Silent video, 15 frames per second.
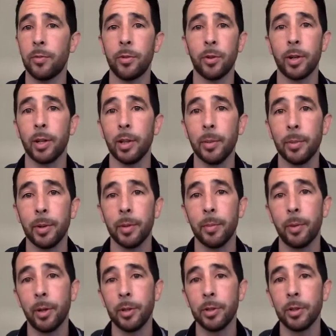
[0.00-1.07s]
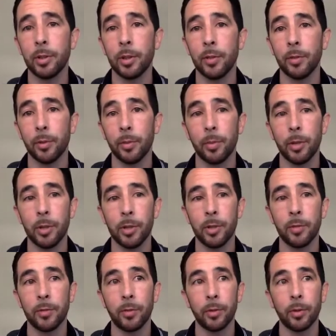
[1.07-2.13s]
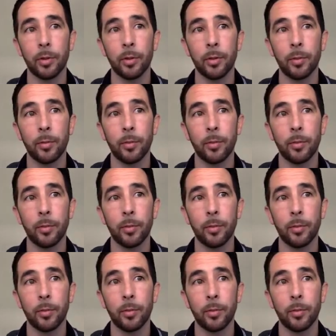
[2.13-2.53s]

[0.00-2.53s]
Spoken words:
if you're on a limited budget, if your budget for